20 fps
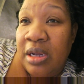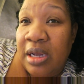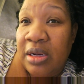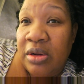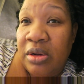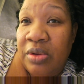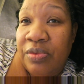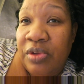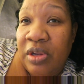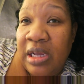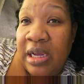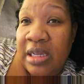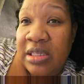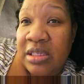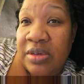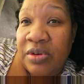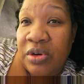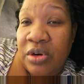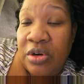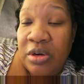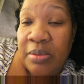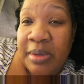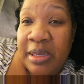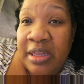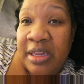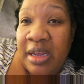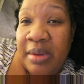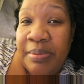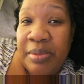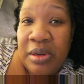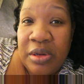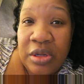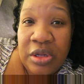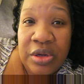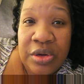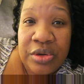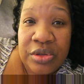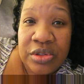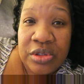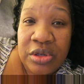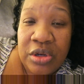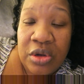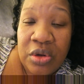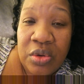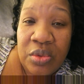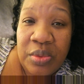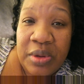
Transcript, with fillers: I don't know if you guys ever heard about that, but years ago